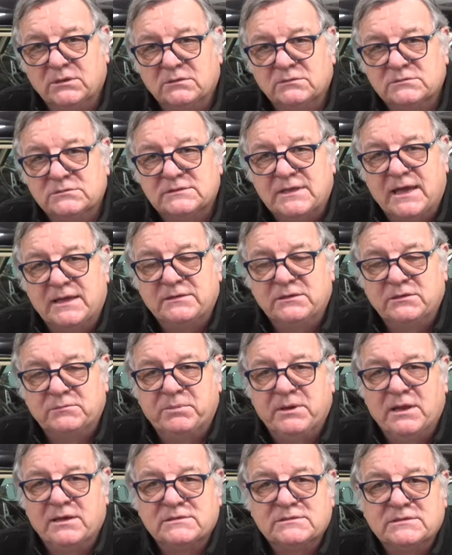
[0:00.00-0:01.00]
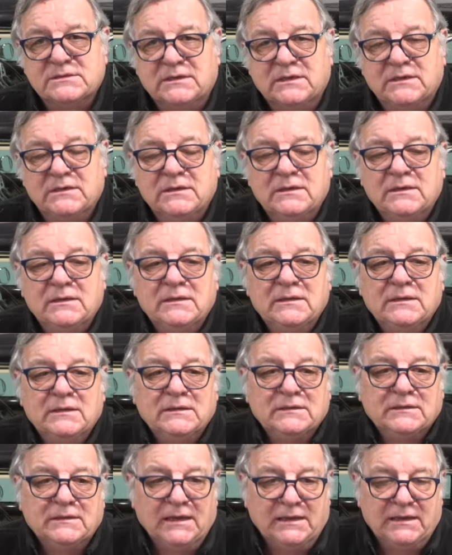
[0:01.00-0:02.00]
standard plugs in it,
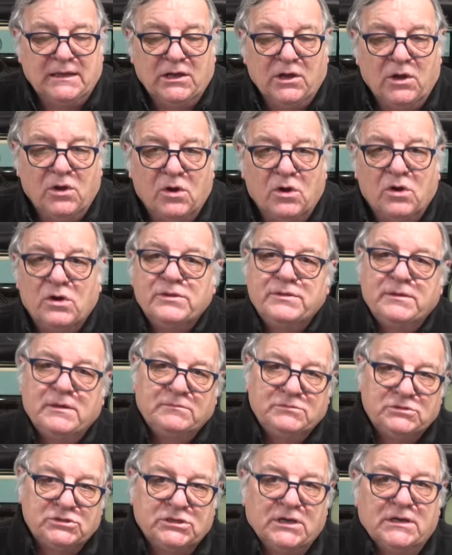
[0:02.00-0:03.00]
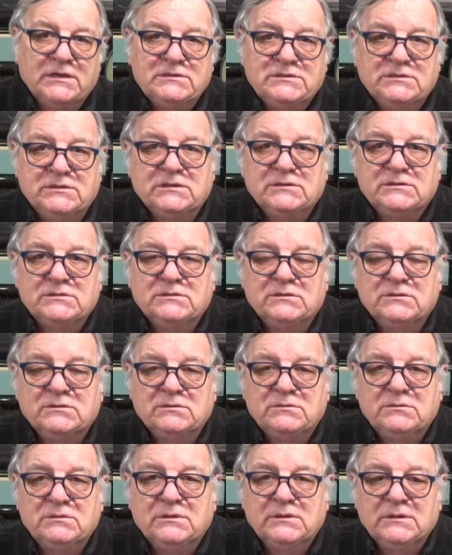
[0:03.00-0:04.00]
get it hot, and then change it
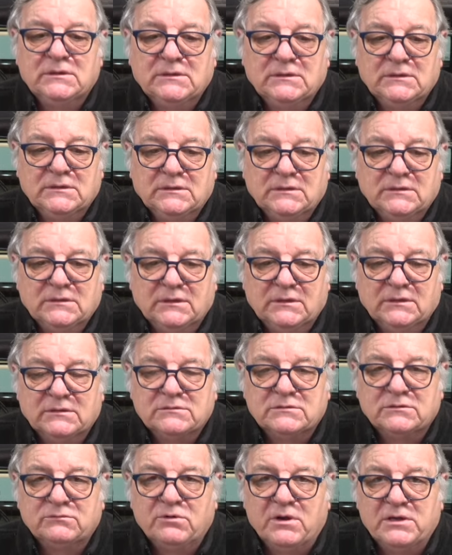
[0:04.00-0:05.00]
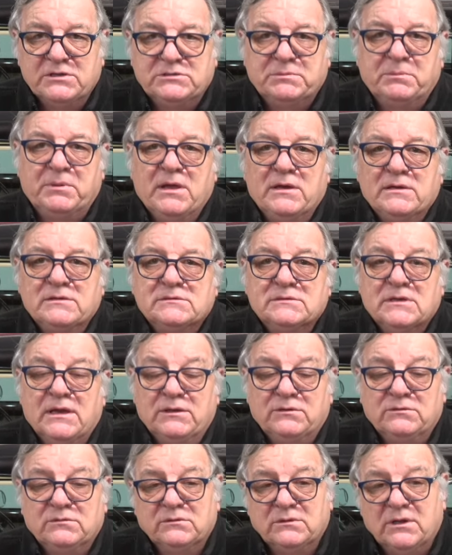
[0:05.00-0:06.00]
to race plugs,
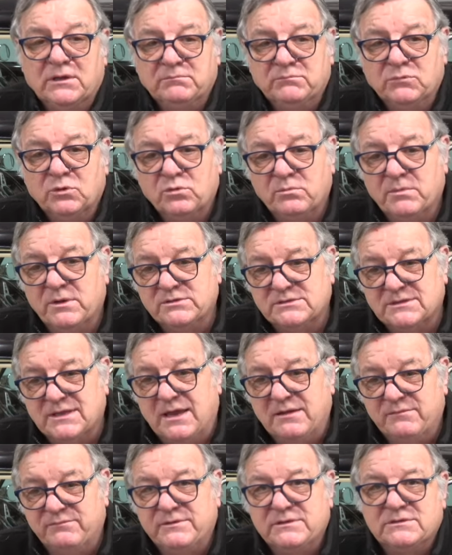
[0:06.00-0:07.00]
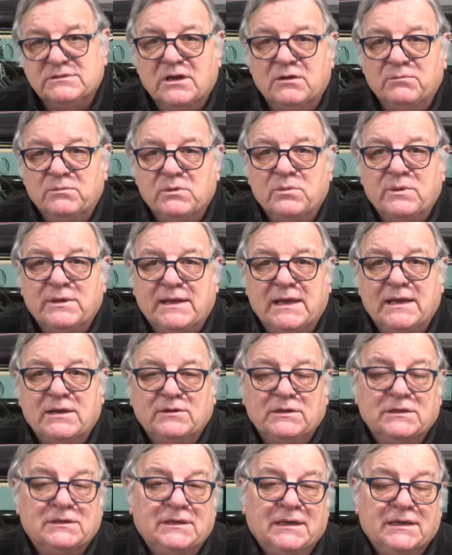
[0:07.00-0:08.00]
and almost every time we went out
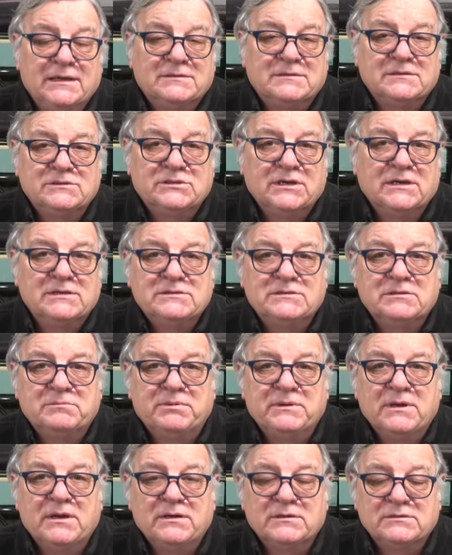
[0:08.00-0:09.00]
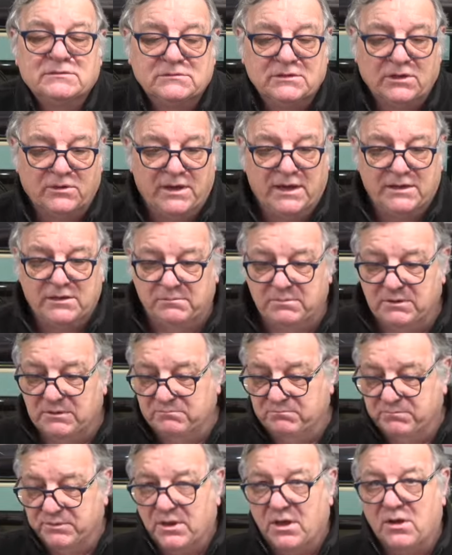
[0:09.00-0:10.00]
on it you had to change the plugs. So I had a
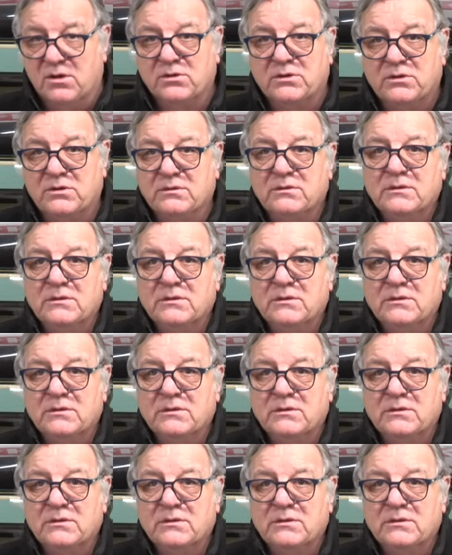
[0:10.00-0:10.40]
big block